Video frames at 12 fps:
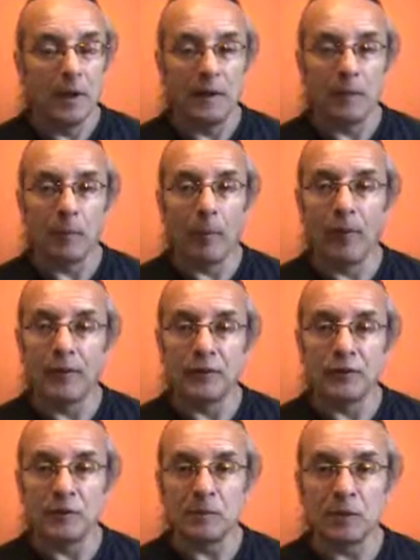any more than a
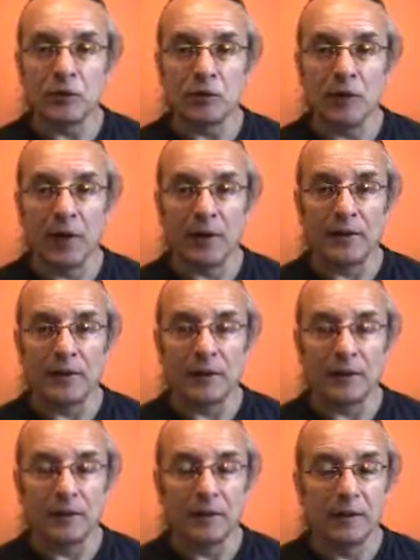dream is
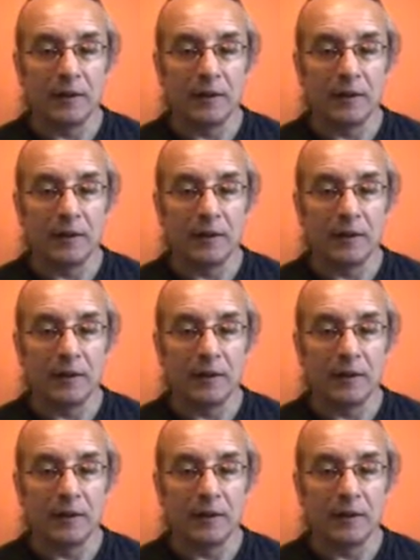reality.